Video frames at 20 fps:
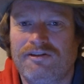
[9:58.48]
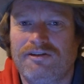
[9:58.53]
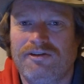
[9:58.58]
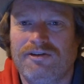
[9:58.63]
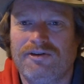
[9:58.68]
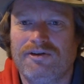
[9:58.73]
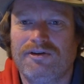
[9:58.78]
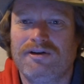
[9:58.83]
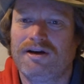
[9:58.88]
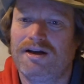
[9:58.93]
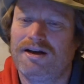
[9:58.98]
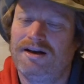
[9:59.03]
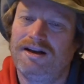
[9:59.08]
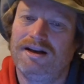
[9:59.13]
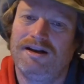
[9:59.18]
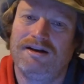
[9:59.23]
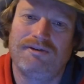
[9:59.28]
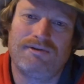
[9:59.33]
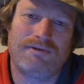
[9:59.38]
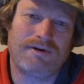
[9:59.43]
2 and
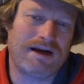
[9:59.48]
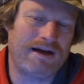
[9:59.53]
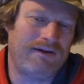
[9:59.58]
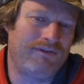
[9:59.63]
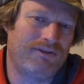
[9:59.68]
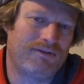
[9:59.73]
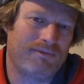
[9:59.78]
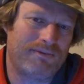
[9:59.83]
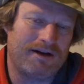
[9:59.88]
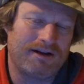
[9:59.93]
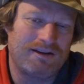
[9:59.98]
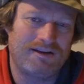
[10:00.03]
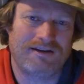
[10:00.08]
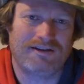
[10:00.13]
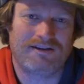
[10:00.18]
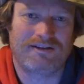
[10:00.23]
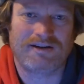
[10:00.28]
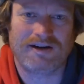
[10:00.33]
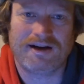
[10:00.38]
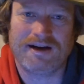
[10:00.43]
he raves about
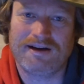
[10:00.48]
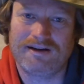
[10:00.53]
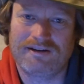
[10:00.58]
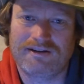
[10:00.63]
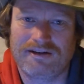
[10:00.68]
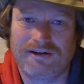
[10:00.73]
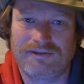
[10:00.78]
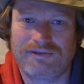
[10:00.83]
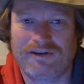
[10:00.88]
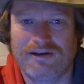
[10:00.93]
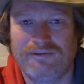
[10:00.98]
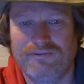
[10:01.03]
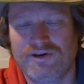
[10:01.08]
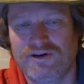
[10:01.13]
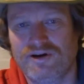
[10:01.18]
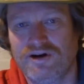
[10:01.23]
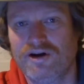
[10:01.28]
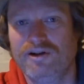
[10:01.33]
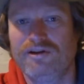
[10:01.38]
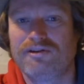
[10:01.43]
these tyres. So if
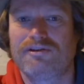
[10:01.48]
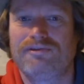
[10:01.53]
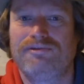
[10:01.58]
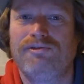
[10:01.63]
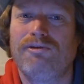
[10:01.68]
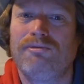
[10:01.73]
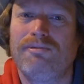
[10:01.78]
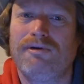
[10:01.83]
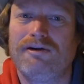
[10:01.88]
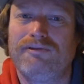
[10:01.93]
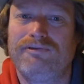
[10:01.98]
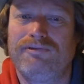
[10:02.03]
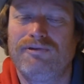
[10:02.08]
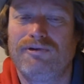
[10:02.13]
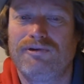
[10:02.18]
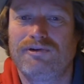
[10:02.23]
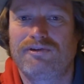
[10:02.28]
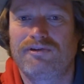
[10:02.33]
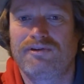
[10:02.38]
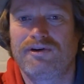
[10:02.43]
somebody owns a
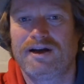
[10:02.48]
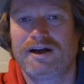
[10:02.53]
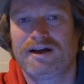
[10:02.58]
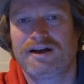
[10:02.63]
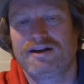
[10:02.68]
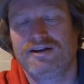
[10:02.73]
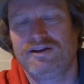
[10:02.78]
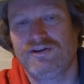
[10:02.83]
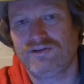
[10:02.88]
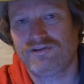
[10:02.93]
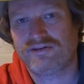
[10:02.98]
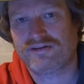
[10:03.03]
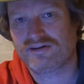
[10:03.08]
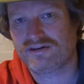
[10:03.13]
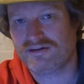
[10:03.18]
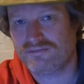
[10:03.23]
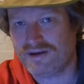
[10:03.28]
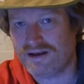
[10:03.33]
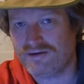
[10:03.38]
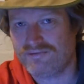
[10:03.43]
4x4 track, uses
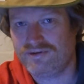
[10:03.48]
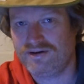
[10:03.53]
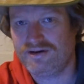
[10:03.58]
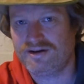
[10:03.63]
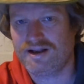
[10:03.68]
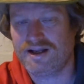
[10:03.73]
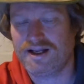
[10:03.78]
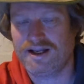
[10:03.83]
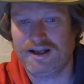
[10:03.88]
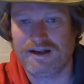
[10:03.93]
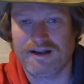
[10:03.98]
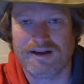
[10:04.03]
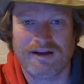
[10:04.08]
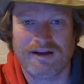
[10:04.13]
them every day,